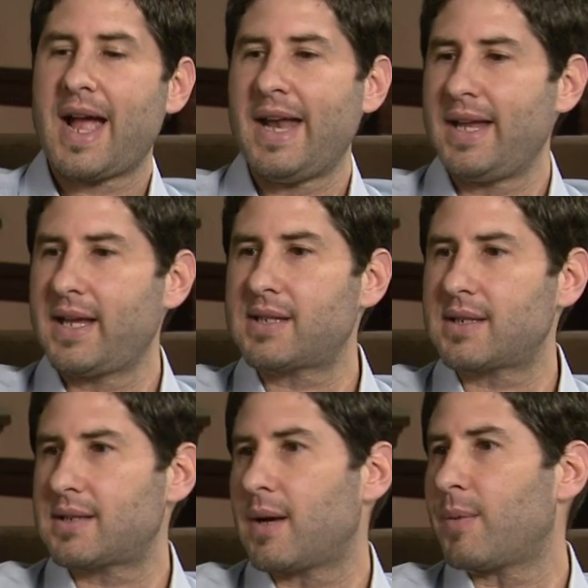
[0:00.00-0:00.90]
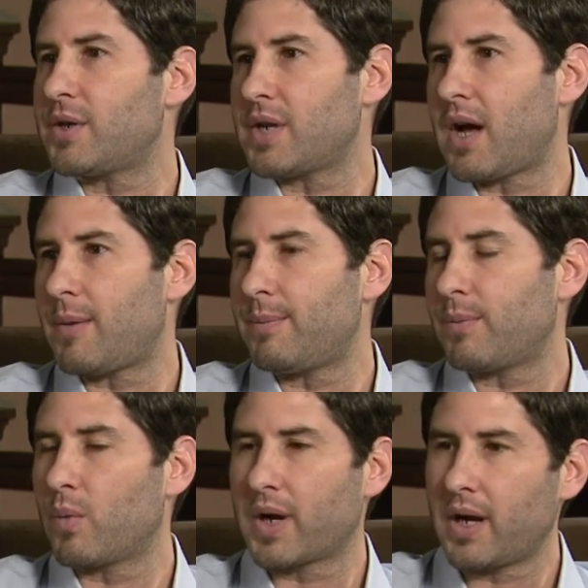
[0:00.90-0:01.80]
And he gets a summer job
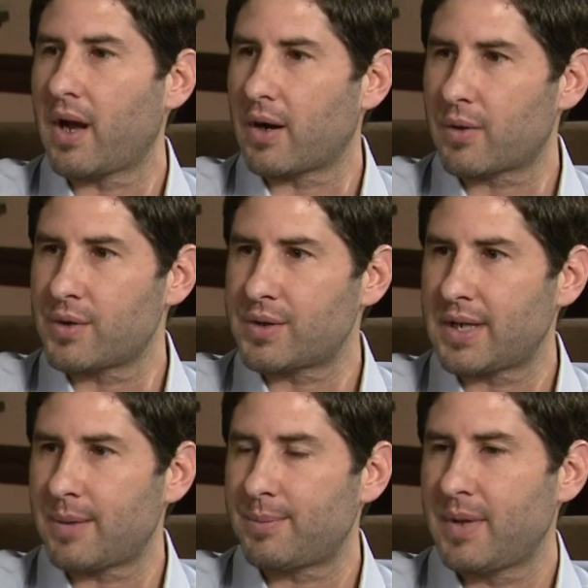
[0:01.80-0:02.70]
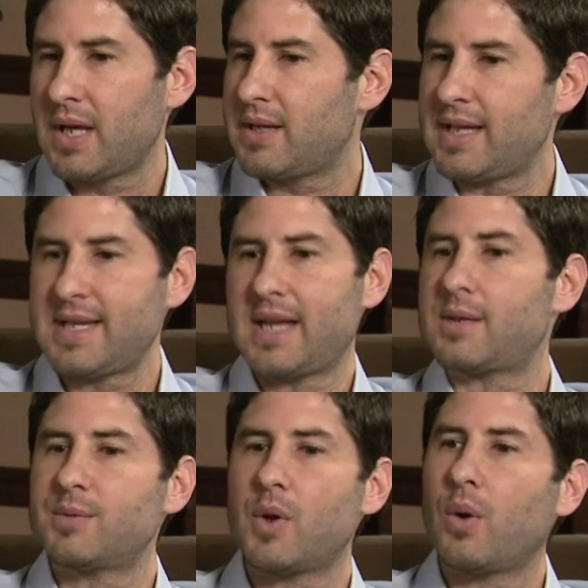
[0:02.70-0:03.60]
working on a cruise ship that
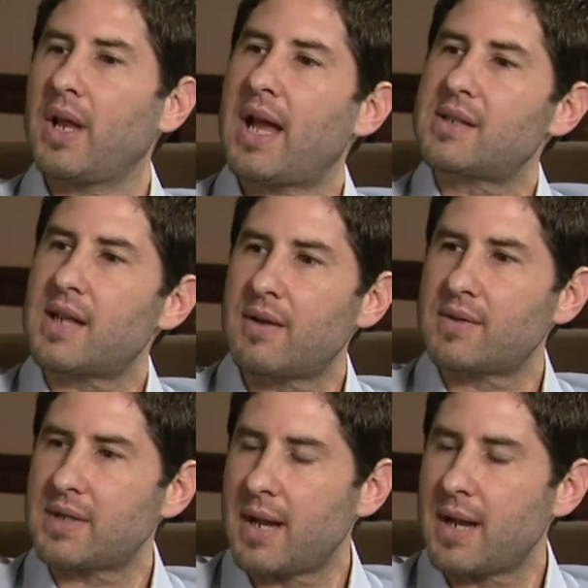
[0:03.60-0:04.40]
takes him totally outside of his hmm.